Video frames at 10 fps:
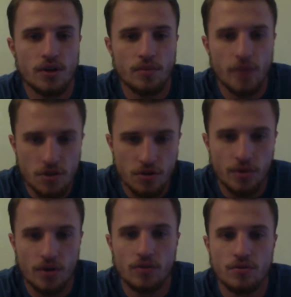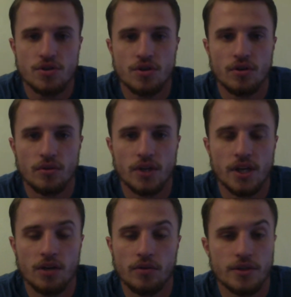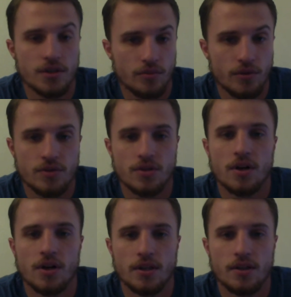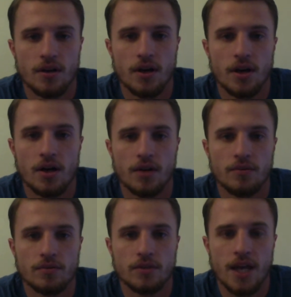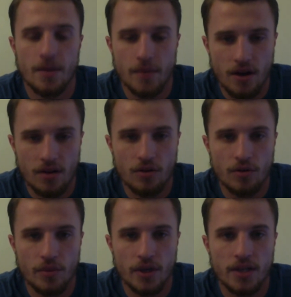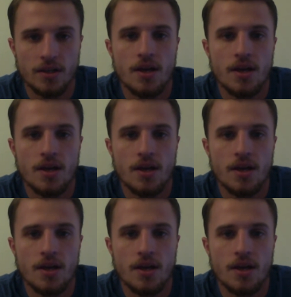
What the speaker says: all the major polls showed that Hillary's numbers came down a little bit.